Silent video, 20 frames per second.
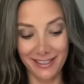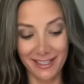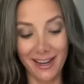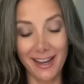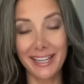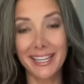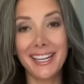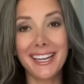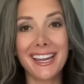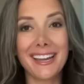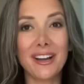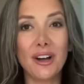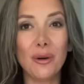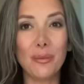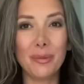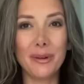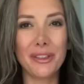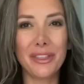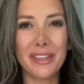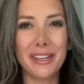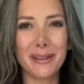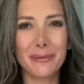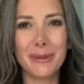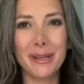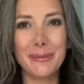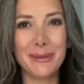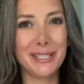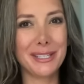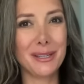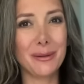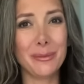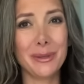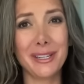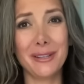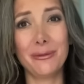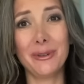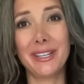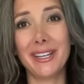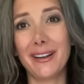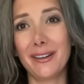I can't help but think maybe somebody
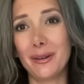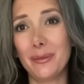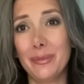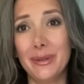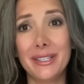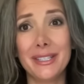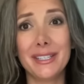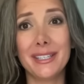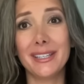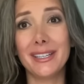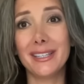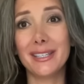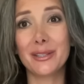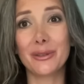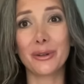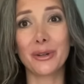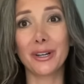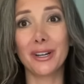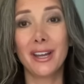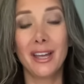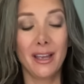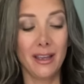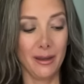went out of business, or